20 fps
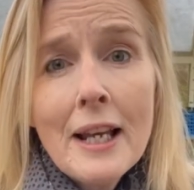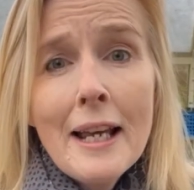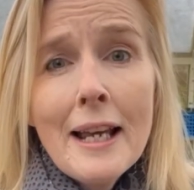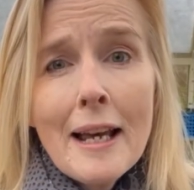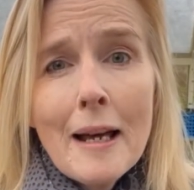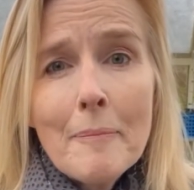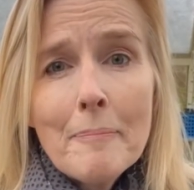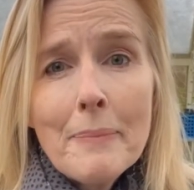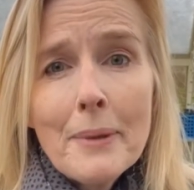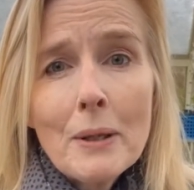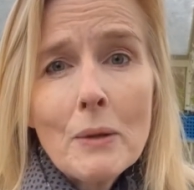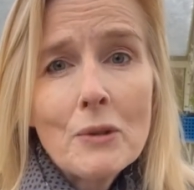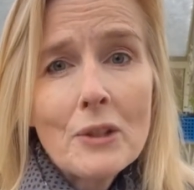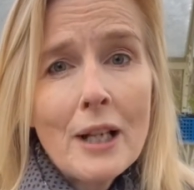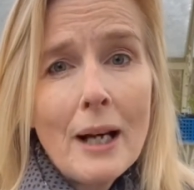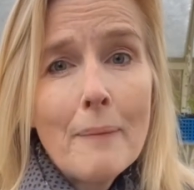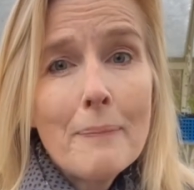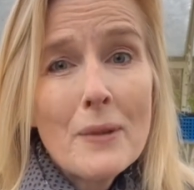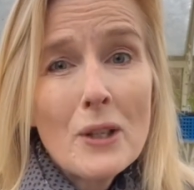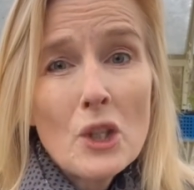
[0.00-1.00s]
and built
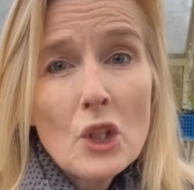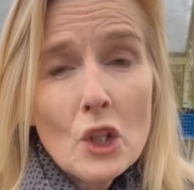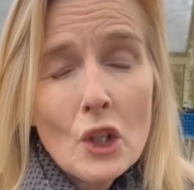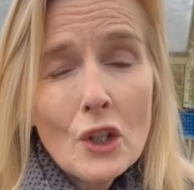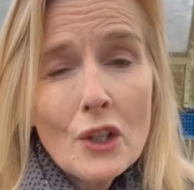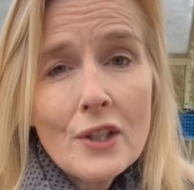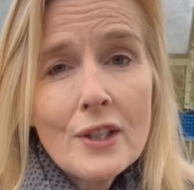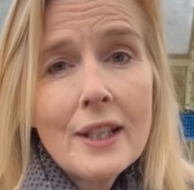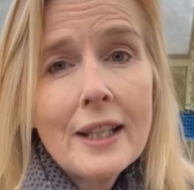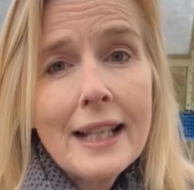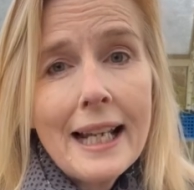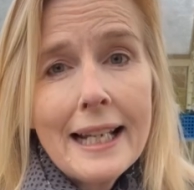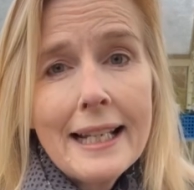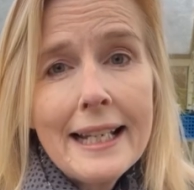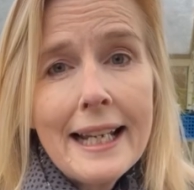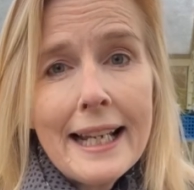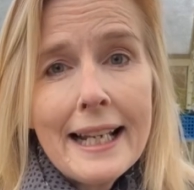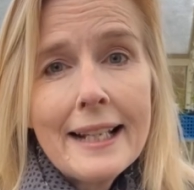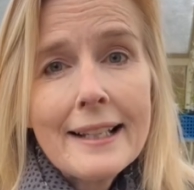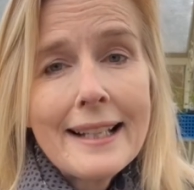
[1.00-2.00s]
up the sugars that they
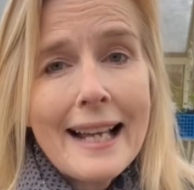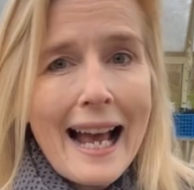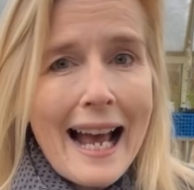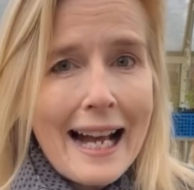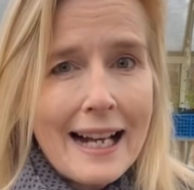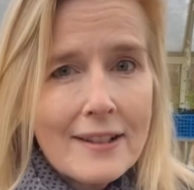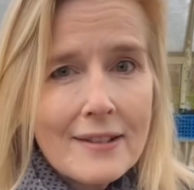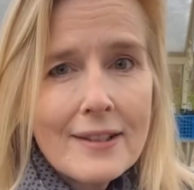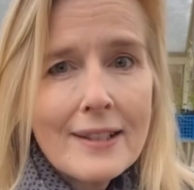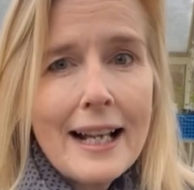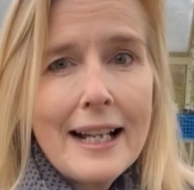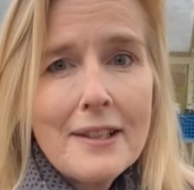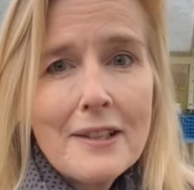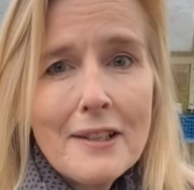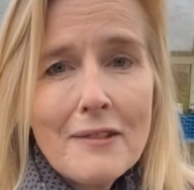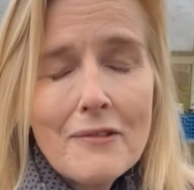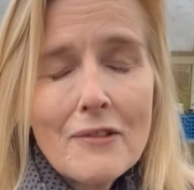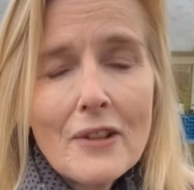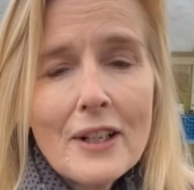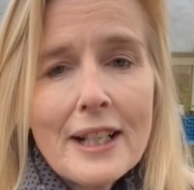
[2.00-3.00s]
need to act as
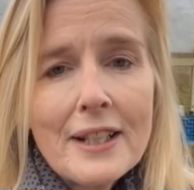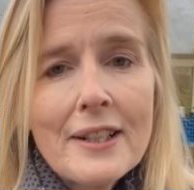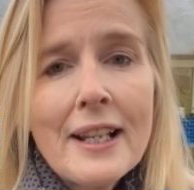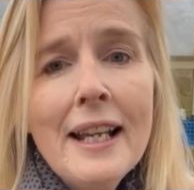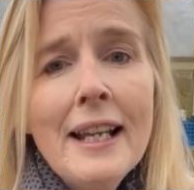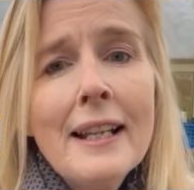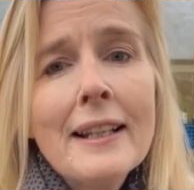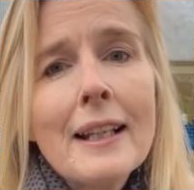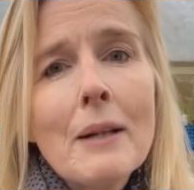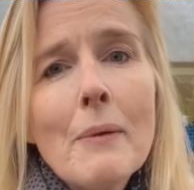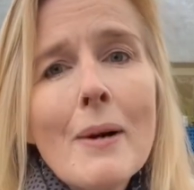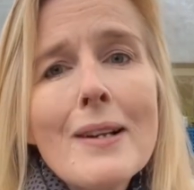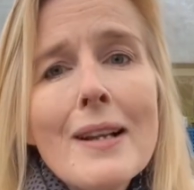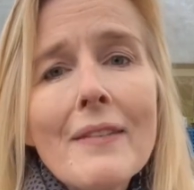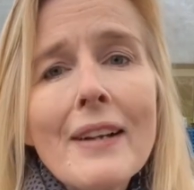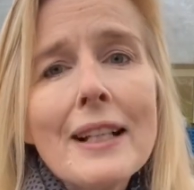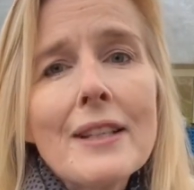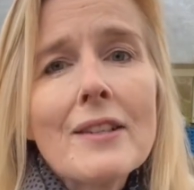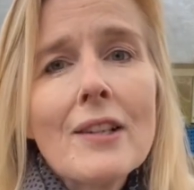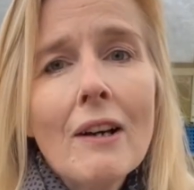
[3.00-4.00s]
antifreeze. They won't have
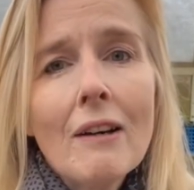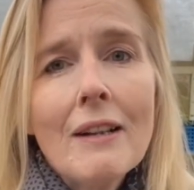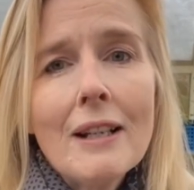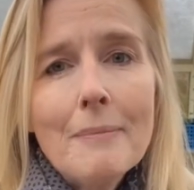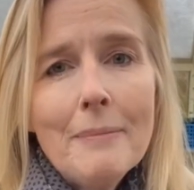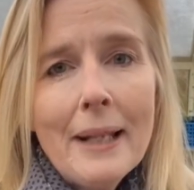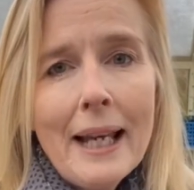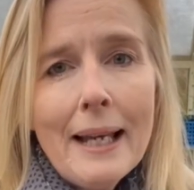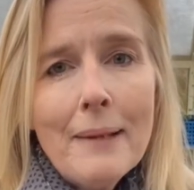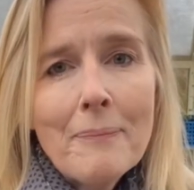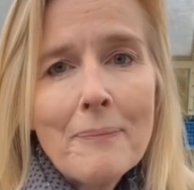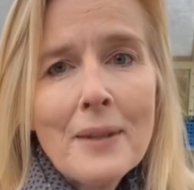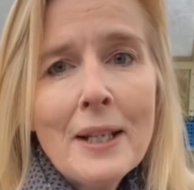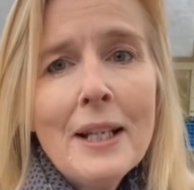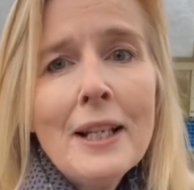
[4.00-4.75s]
had time yet.